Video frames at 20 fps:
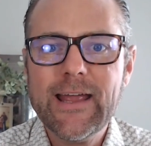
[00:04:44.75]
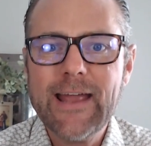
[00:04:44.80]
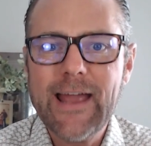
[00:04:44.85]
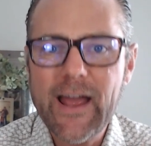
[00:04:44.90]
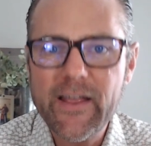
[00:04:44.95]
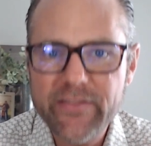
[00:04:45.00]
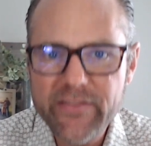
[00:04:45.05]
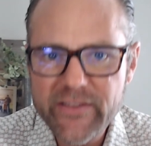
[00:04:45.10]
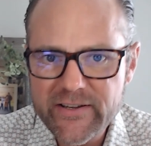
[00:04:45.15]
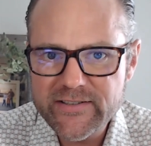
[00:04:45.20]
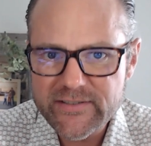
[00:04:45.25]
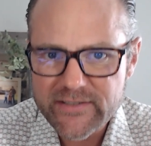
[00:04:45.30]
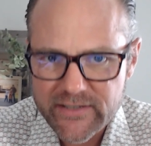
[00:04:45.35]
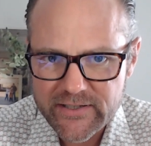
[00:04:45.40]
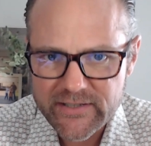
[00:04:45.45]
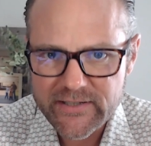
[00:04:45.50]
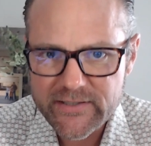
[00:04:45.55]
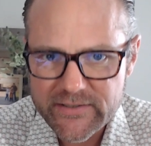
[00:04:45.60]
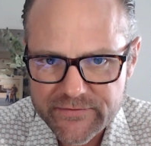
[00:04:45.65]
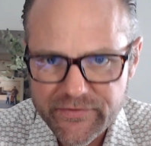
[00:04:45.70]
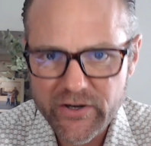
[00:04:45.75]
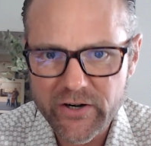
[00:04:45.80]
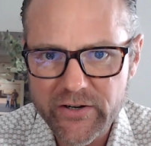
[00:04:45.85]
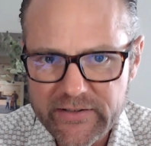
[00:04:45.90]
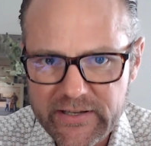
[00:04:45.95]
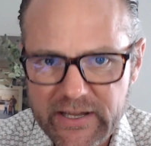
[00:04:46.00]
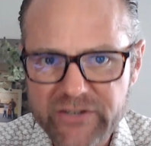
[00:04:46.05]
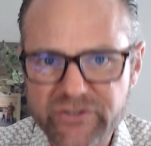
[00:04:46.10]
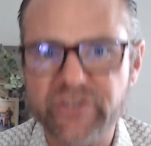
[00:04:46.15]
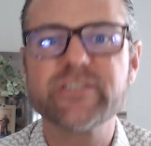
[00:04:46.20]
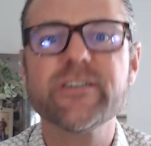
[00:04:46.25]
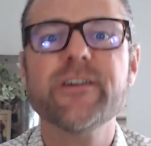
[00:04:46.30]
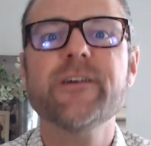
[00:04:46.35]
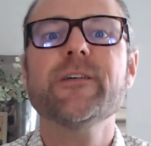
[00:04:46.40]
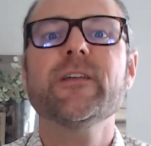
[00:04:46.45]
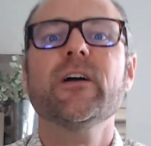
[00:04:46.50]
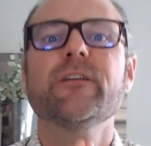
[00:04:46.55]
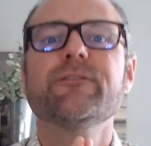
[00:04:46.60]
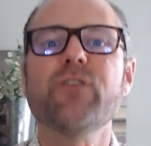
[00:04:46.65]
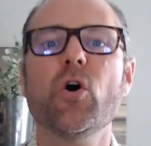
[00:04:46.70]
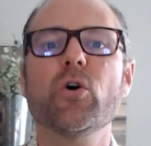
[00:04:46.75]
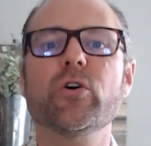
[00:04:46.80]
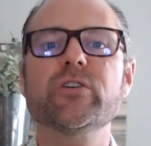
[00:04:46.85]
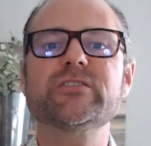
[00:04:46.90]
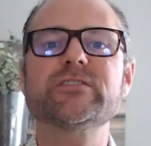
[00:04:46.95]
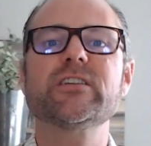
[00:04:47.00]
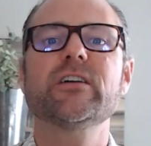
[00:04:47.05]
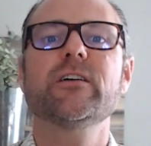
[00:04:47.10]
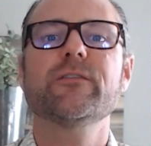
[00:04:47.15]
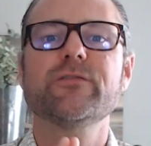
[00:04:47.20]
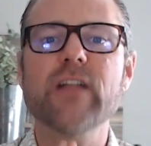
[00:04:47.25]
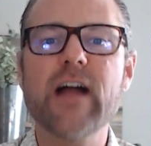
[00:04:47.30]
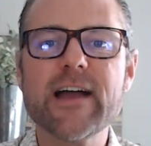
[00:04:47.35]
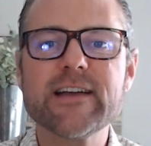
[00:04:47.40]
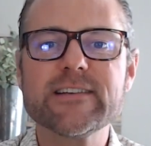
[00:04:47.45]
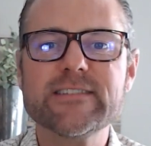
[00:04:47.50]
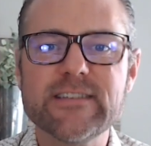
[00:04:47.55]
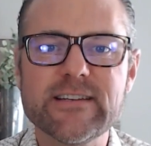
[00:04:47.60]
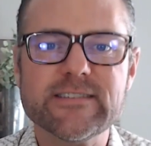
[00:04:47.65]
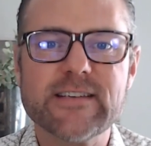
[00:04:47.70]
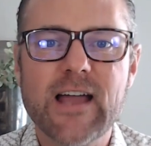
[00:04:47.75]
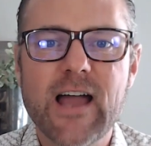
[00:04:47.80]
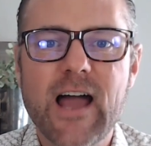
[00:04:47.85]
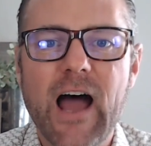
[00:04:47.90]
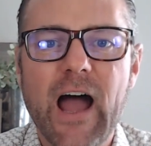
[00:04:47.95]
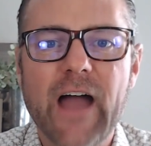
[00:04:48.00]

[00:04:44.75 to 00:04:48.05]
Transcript: and this is very dangerous, folks. Floxies.